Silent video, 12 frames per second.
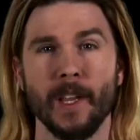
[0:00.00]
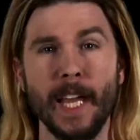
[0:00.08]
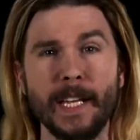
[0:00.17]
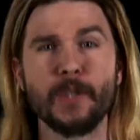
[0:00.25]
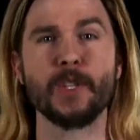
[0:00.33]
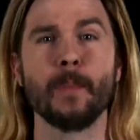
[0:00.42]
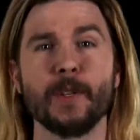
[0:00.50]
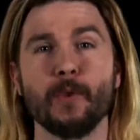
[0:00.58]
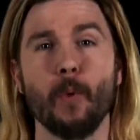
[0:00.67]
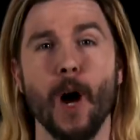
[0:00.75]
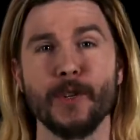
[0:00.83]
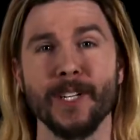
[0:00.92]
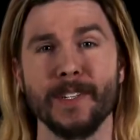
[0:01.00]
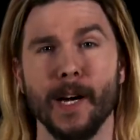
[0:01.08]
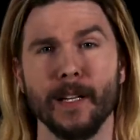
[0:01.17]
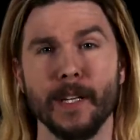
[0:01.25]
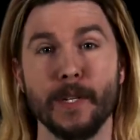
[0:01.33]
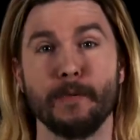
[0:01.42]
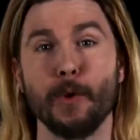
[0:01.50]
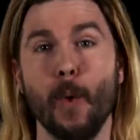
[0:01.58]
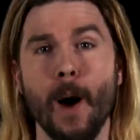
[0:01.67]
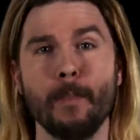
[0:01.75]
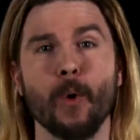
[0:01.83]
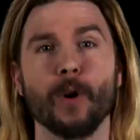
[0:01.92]
Thank you so much for watching, Douglas. If you
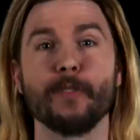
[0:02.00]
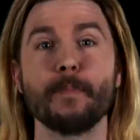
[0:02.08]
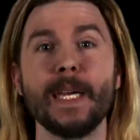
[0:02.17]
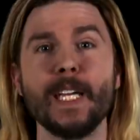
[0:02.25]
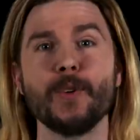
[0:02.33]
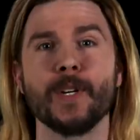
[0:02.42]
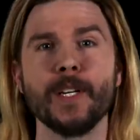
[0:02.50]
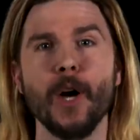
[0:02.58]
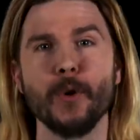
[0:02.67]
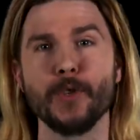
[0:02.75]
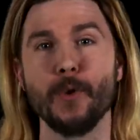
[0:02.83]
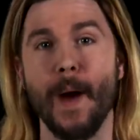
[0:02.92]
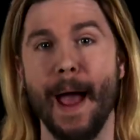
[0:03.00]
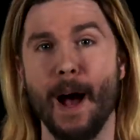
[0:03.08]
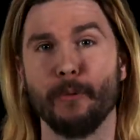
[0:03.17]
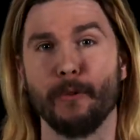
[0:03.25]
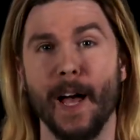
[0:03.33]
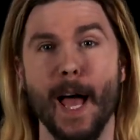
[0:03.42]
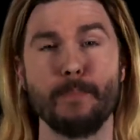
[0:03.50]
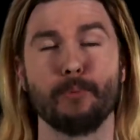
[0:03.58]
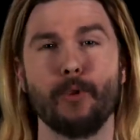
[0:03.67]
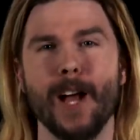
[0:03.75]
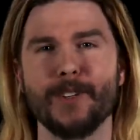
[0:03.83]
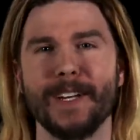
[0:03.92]
want more of me, you can go to Alpha at
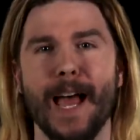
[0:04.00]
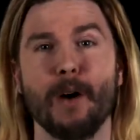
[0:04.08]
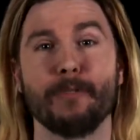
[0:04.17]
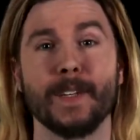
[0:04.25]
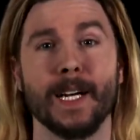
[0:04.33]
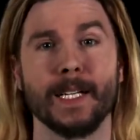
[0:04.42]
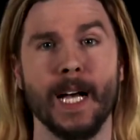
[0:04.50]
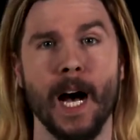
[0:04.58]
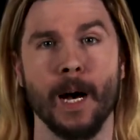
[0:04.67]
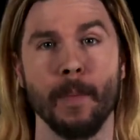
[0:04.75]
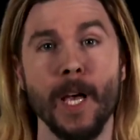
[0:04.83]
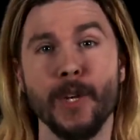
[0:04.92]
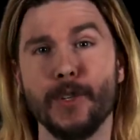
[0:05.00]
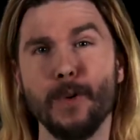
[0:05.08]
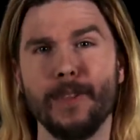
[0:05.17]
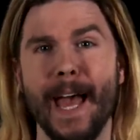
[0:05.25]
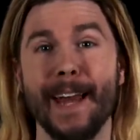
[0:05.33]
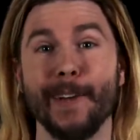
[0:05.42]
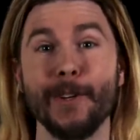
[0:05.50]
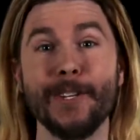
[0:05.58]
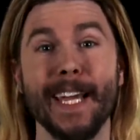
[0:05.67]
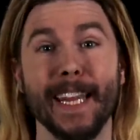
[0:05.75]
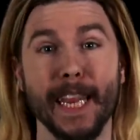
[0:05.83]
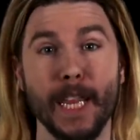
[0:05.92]
projectalpha.com. Do that, you
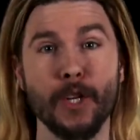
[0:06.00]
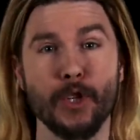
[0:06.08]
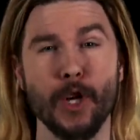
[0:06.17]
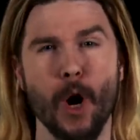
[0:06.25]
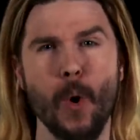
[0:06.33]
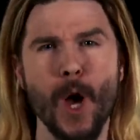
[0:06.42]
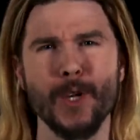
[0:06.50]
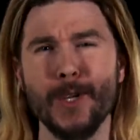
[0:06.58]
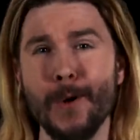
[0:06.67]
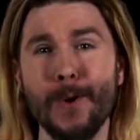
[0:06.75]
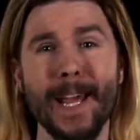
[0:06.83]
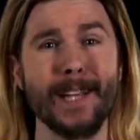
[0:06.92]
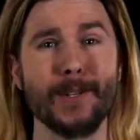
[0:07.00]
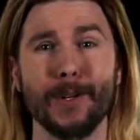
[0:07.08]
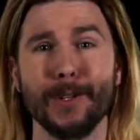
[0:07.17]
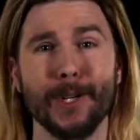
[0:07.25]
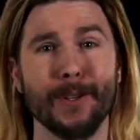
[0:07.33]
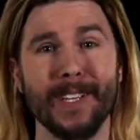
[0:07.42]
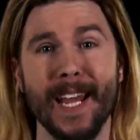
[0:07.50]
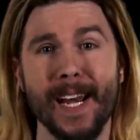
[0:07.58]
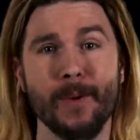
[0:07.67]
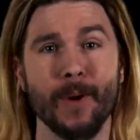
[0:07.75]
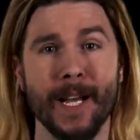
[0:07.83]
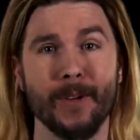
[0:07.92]
can get this show 2 days earlier than
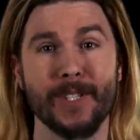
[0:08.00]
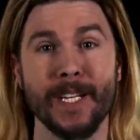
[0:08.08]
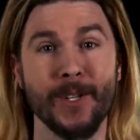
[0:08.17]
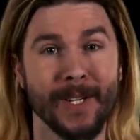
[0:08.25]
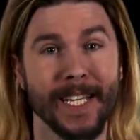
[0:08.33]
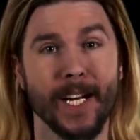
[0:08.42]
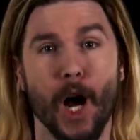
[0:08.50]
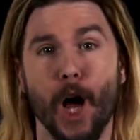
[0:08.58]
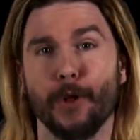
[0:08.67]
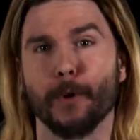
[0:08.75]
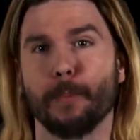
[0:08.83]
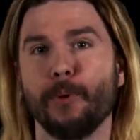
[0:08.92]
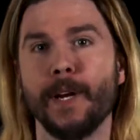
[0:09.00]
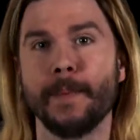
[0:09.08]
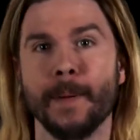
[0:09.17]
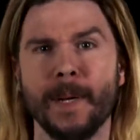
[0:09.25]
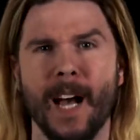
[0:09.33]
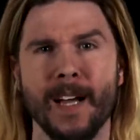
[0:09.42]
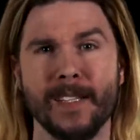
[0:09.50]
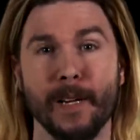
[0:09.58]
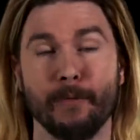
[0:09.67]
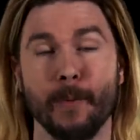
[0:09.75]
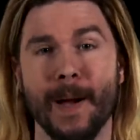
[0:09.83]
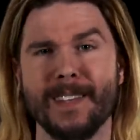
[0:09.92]
anyone else, and you can get other premium
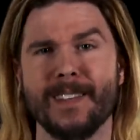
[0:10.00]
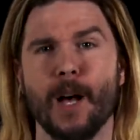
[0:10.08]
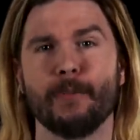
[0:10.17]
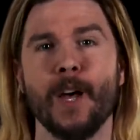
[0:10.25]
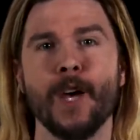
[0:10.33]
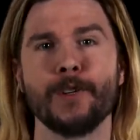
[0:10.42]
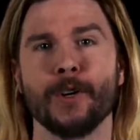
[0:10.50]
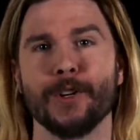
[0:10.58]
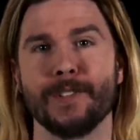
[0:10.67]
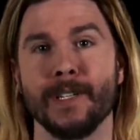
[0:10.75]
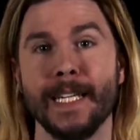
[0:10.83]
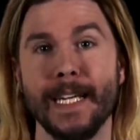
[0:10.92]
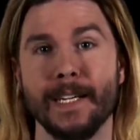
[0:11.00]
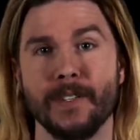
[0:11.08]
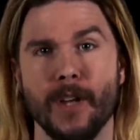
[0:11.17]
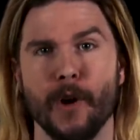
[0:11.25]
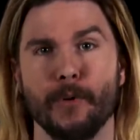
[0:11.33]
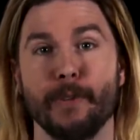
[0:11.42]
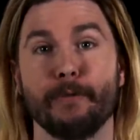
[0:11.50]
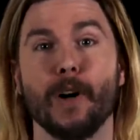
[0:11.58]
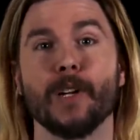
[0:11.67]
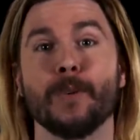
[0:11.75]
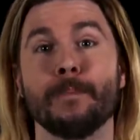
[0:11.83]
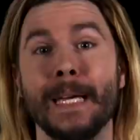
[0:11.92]
content from myself, Nerdist, and Geek and Sundry.
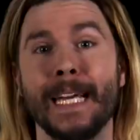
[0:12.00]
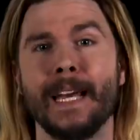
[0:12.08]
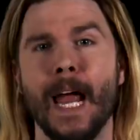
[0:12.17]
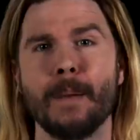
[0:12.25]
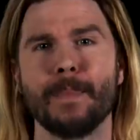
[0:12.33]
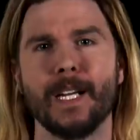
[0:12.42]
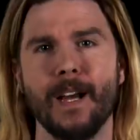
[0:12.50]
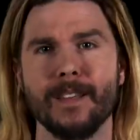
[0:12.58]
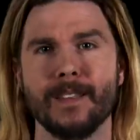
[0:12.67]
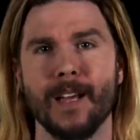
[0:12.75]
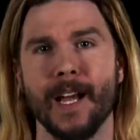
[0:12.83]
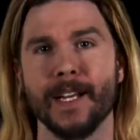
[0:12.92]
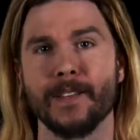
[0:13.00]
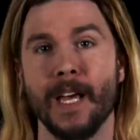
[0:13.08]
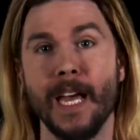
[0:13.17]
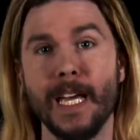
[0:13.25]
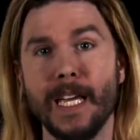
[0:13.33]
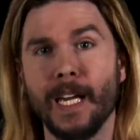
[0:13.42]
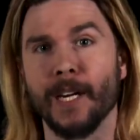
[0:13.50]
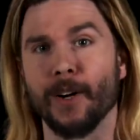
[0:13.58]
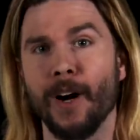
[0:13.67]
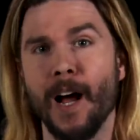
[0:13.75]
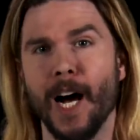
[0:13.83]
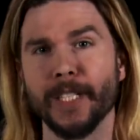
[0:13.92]
Follow me and Because Science
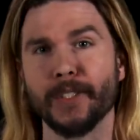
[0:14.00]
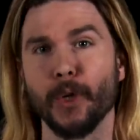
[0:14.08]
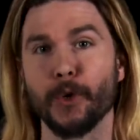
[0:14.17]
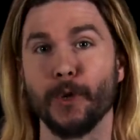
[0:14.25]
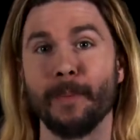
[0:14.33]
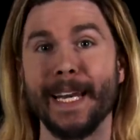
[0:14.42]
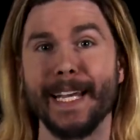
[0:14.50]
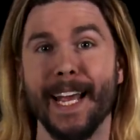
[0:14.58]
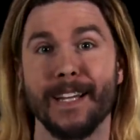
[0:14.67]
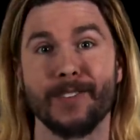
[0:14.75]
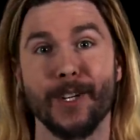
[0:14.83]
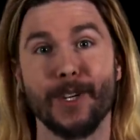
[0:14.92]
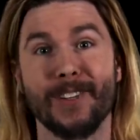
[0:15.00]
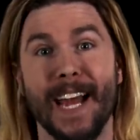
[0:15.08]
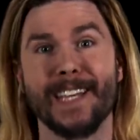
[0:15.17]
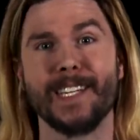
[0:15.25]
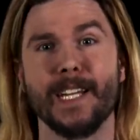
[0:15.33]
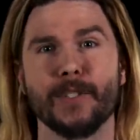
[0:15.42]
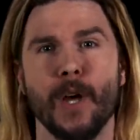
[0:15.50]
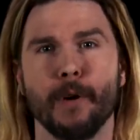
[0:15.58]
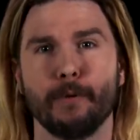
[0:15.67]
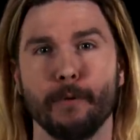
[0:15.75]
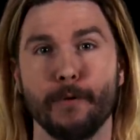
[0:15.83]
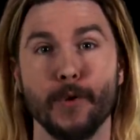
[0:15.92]
here on social media and suggest ideas
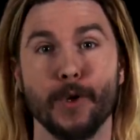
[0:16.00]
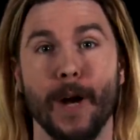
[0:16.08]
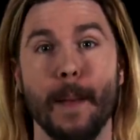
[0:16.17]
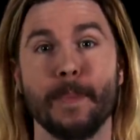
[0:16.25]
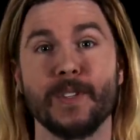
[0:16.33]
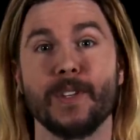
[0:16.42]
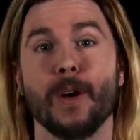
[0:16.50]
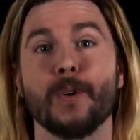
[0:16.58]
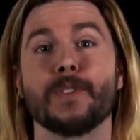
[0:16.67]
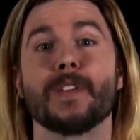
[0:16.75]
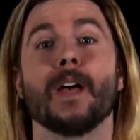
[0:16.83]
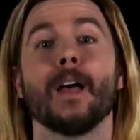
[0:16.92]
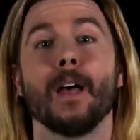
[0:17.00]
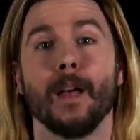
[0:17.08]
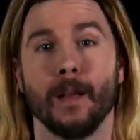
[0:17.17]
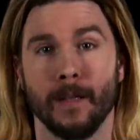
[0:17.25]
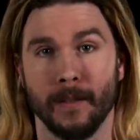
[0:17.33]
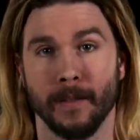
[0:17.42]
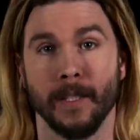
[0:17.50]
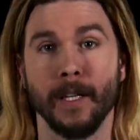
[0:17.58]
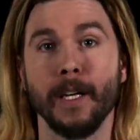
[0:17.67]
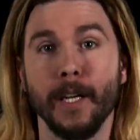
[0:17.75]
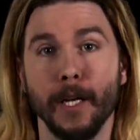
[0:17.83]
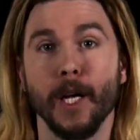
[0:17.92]
for future episodes.
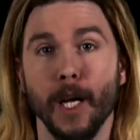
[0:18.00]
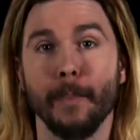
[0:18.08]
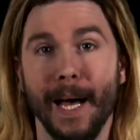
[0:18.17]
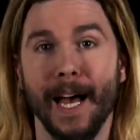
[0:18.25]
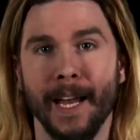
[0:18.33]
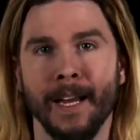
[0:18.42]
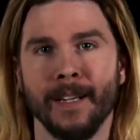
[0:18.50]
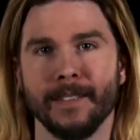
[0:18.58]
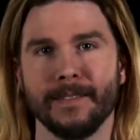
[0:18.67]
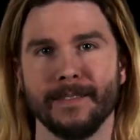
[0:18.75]
Goodbye.